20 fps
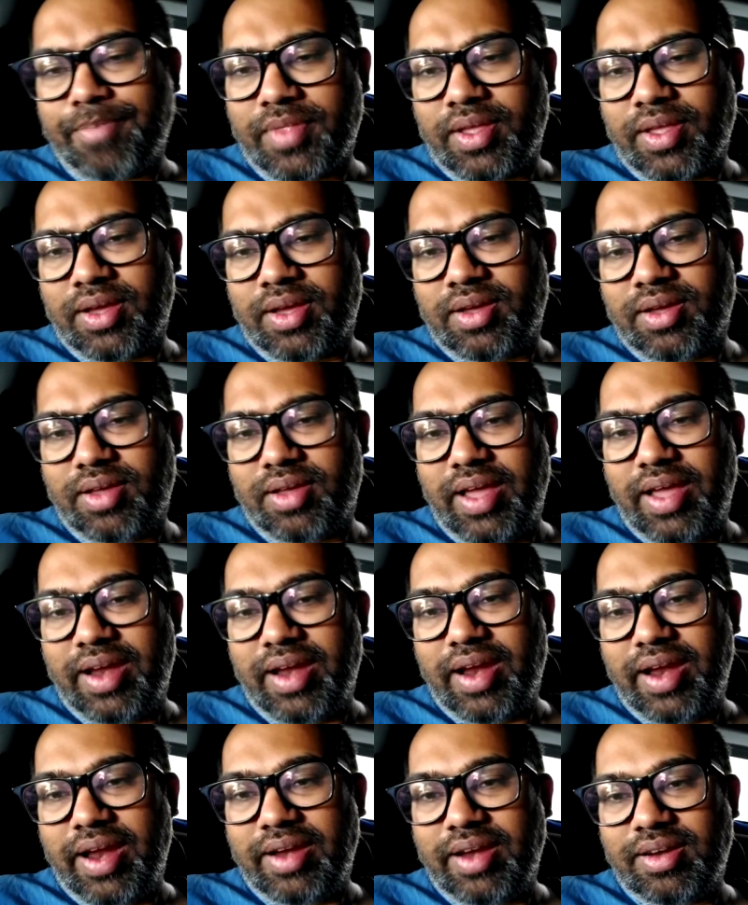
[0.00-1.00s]

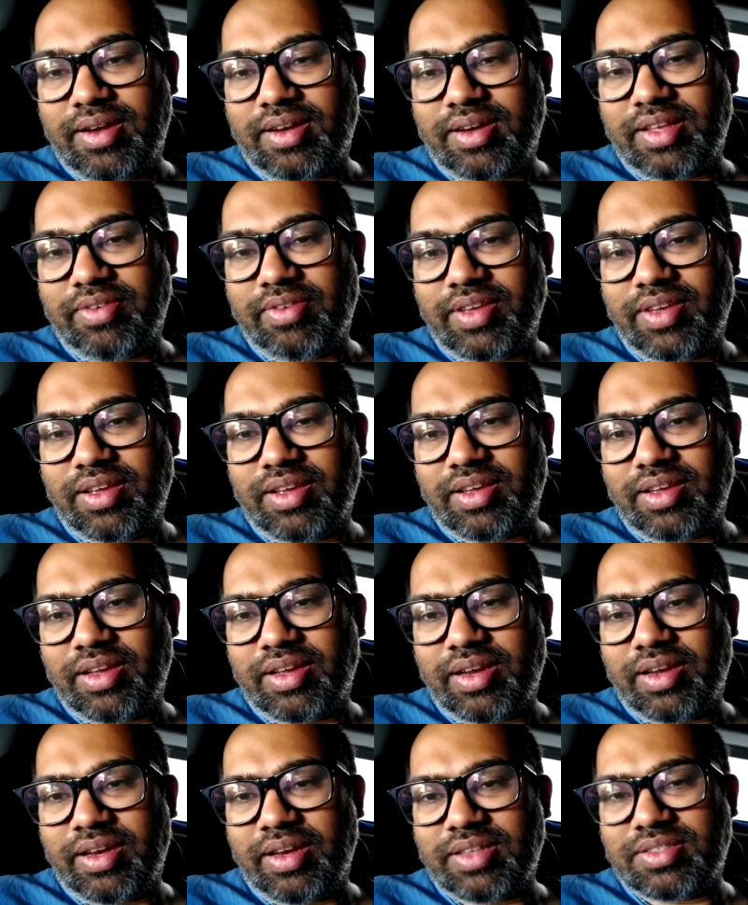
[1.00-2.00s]
and giving
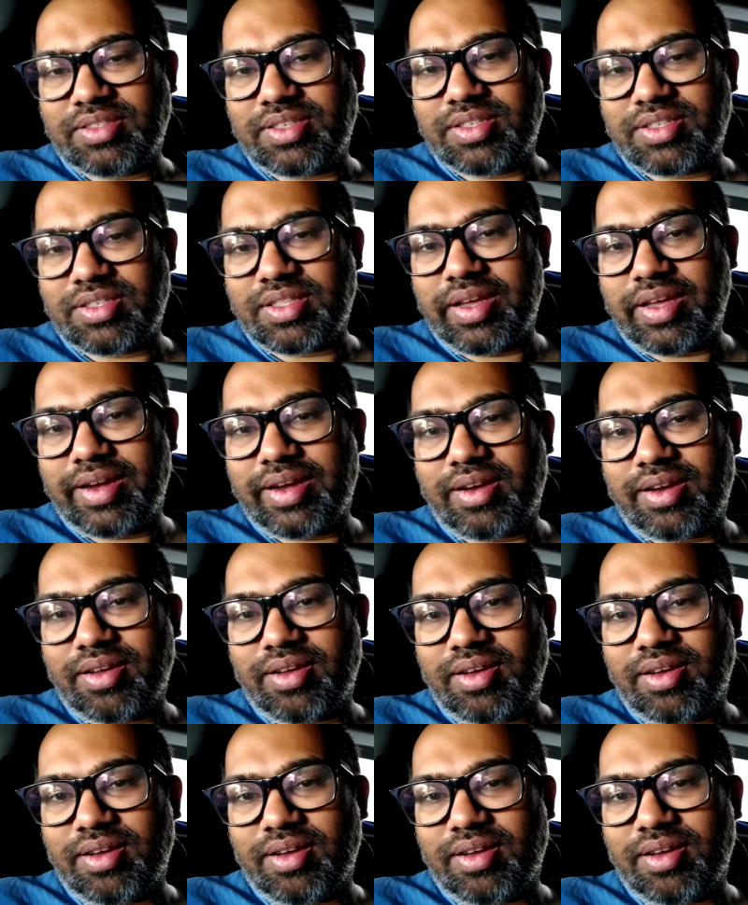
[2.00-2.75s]
it in a just that